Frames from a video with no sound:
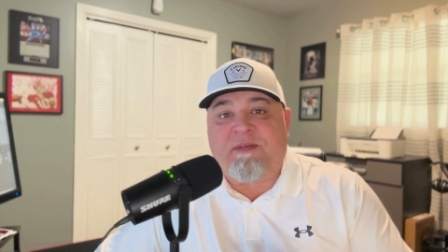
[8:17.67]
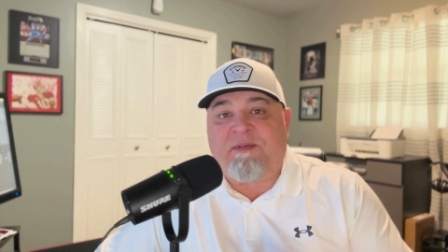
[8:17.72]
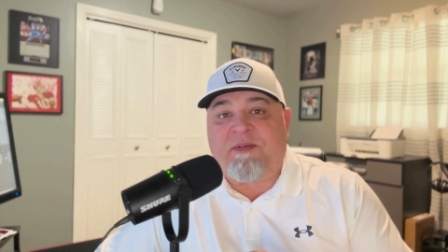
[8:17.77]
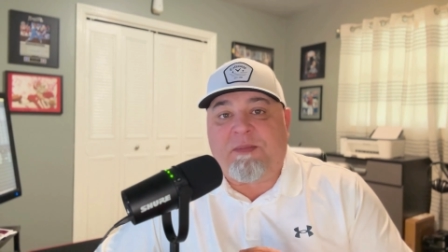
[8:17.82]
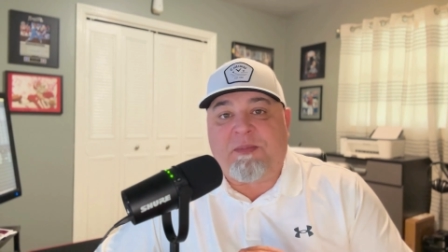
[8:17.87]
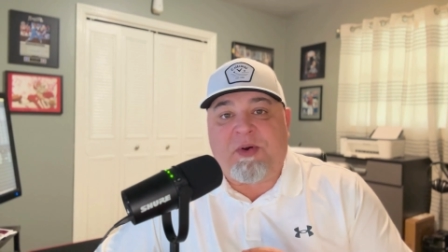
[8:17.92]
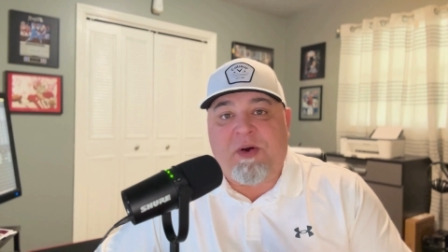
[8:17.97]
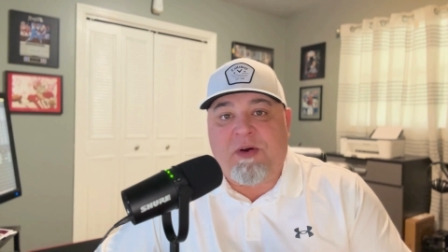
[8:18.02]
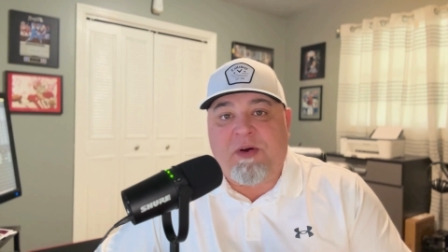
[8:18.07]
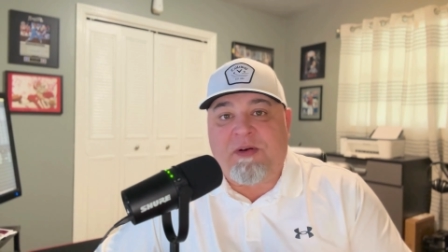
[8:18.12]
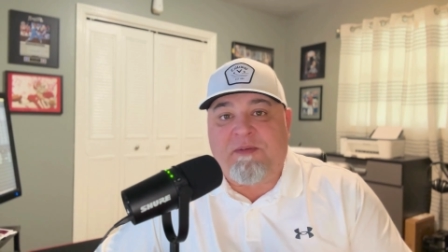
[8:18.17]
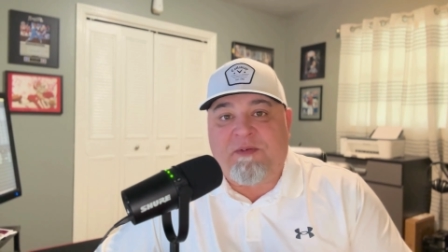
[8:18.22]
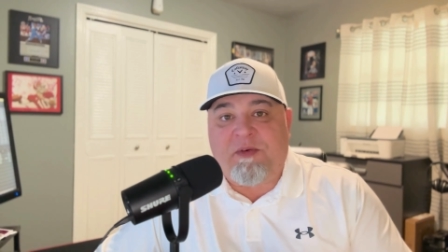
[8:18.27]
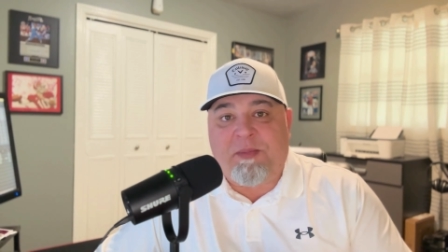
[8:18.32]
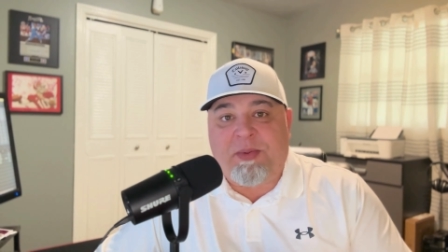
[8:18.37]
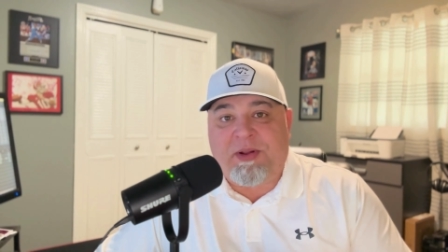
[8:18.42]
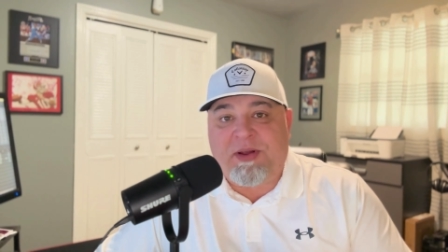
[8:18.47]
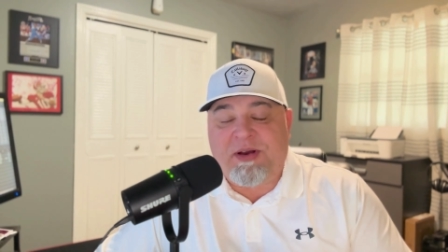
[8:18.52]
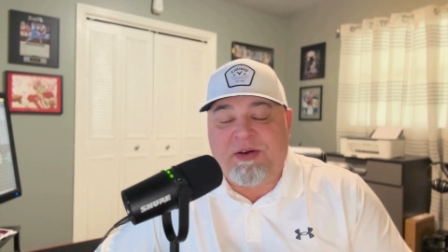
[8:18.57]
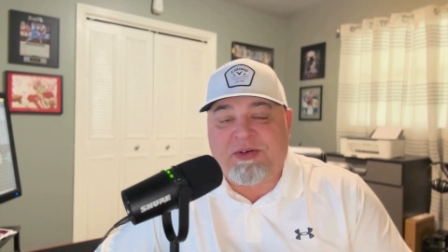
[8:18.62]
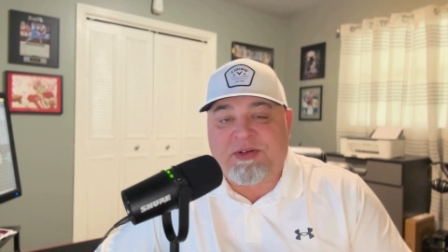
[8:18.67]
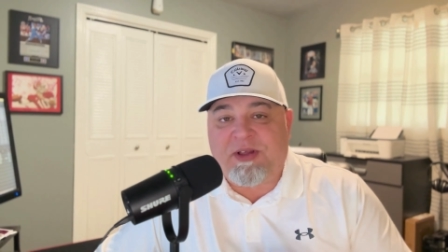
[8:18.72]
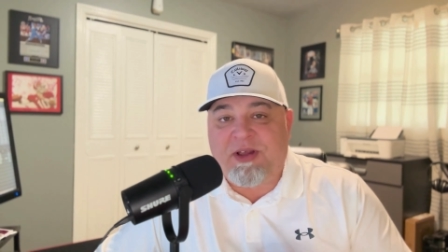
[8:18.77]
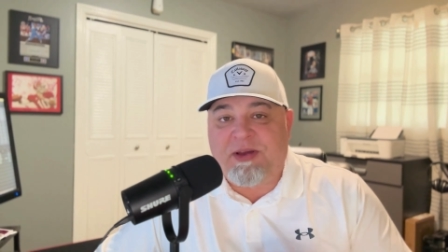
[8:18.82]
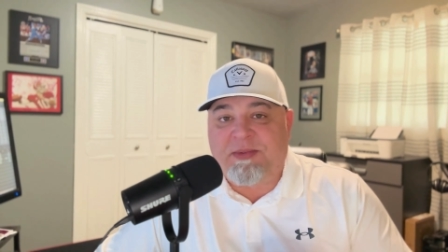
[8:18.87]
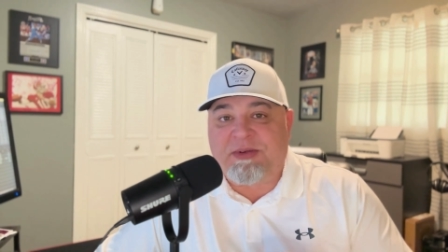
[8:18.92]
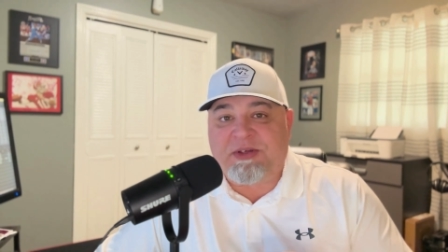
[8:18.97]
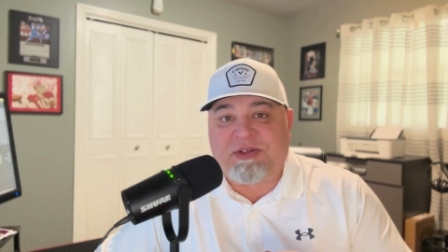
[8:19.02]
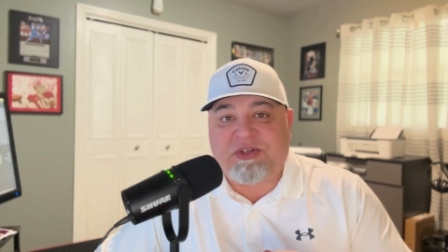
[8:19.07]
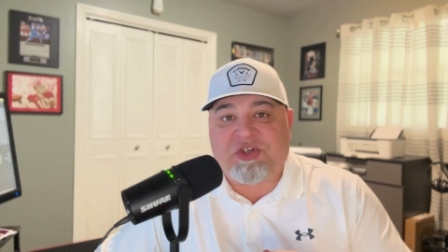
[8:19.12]
from Carnival Players
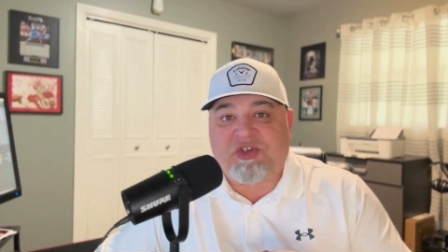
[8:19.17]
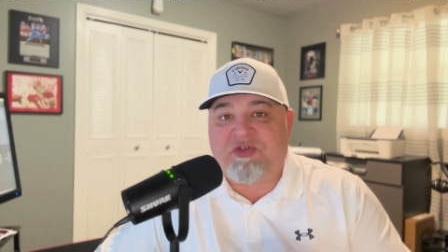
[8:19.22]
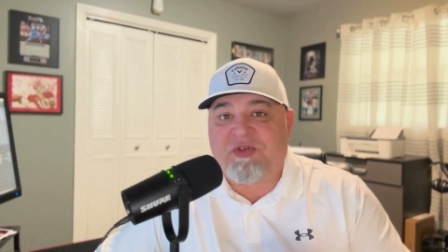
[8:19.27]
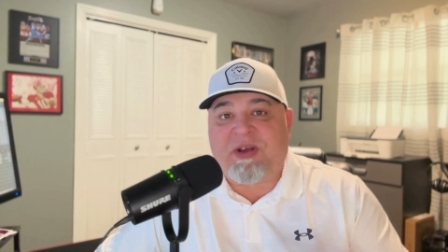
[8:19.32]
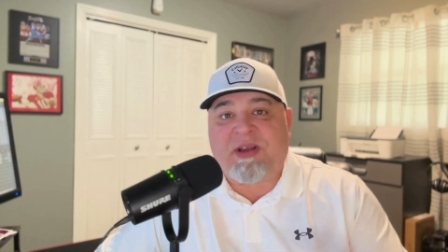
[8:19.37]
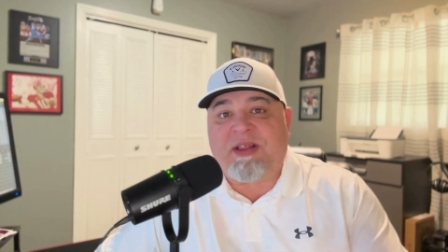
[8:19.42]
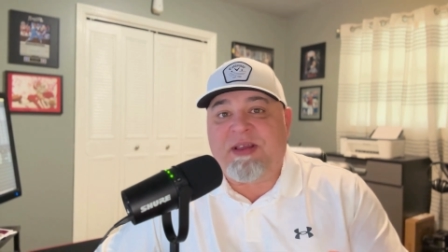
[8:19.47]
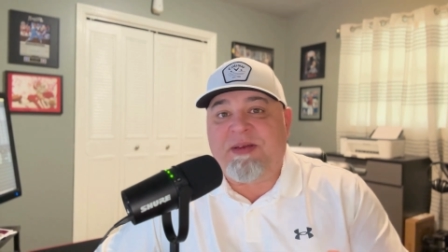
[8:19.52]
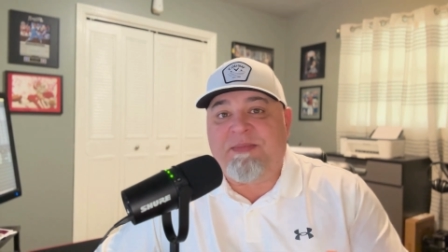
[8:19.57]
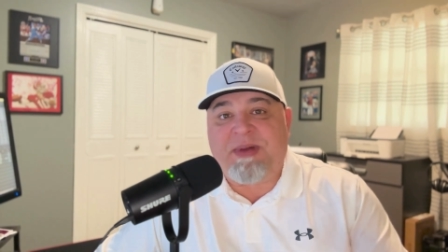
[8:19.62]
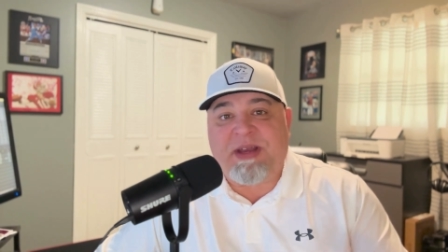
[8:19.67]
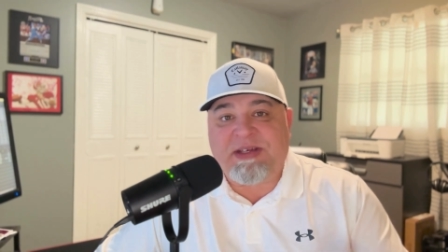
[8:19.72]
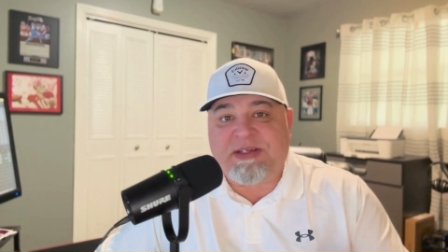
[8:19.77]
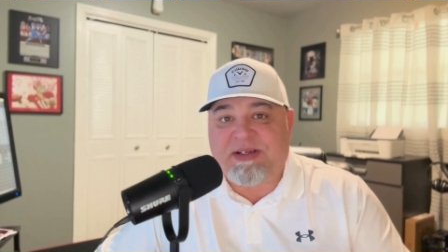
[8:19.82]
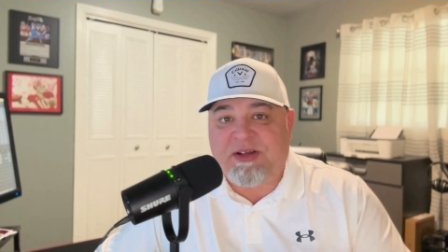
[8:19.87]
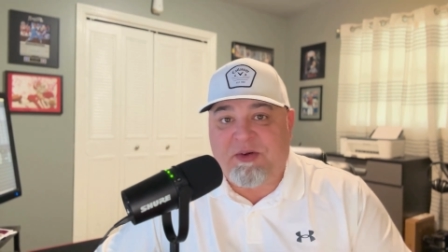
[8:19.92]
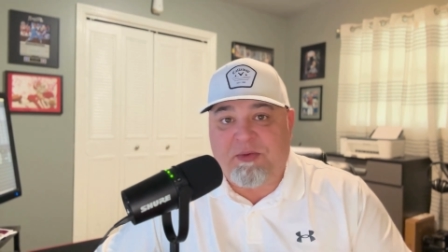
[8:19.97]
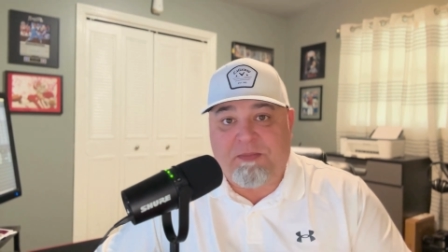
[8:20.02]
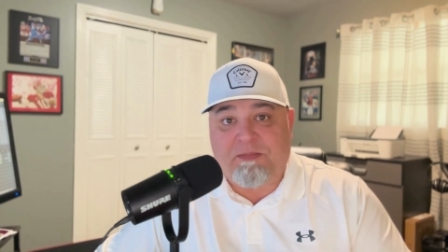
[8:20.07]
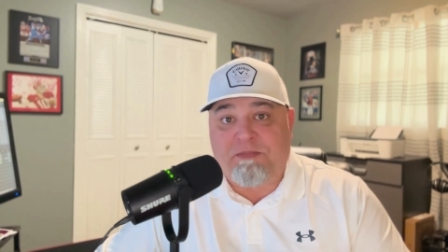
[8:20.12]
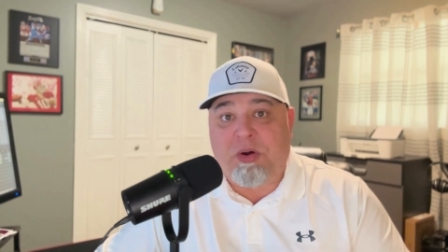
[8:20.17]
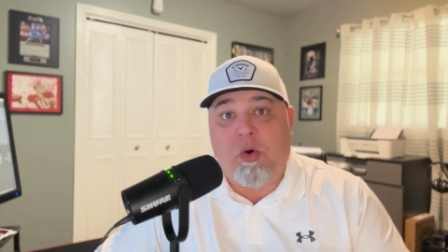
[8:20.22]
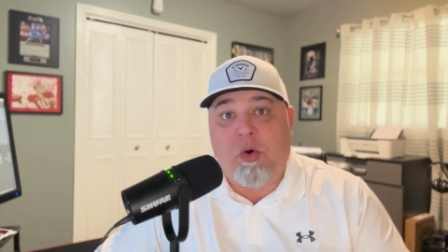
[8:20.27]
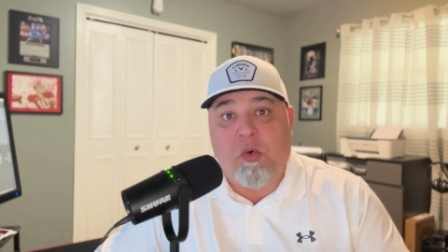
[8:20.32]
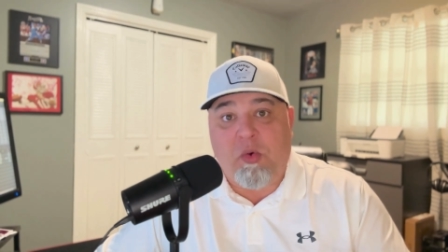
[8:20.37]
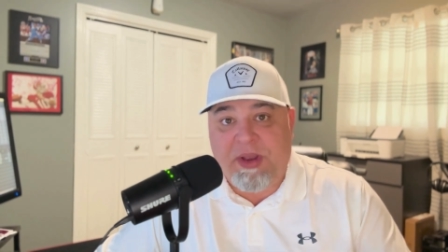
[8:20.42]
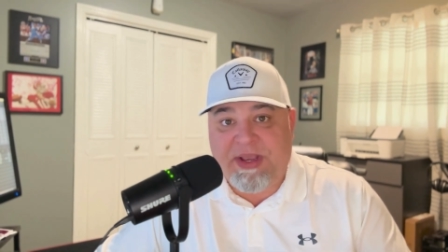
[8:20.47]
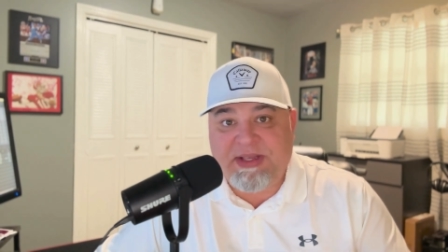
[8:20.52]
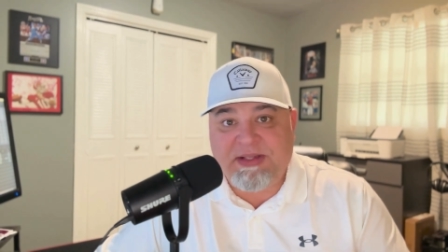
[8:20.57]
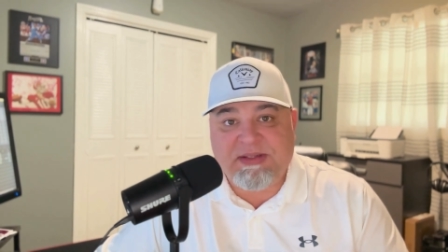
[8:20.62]
Club is strictly based on
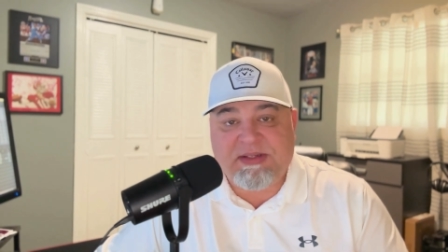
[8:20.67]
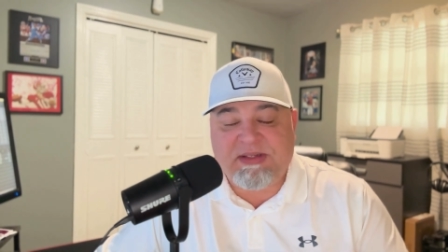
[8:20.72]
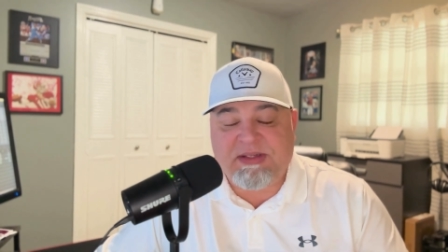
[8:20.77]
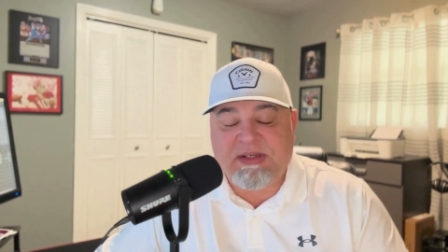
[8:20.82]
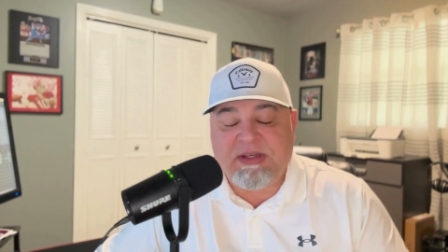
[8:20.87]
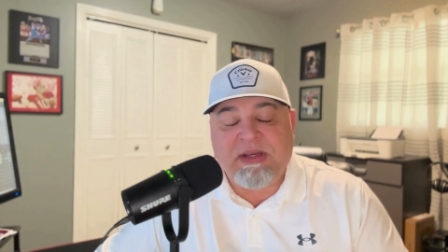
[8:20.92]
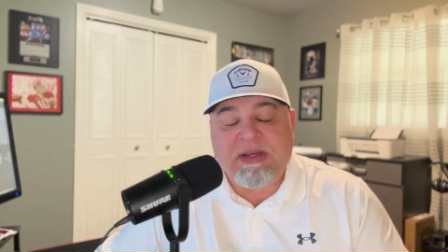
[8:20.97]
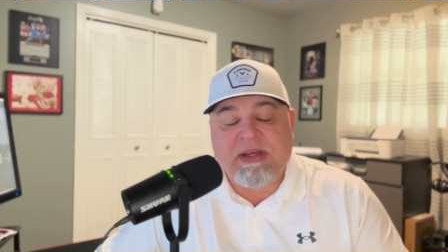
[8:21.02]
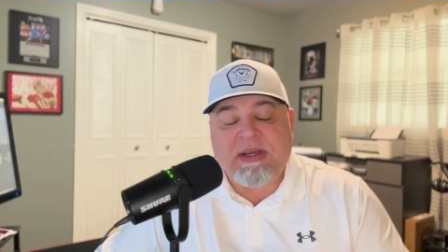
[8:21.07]
points.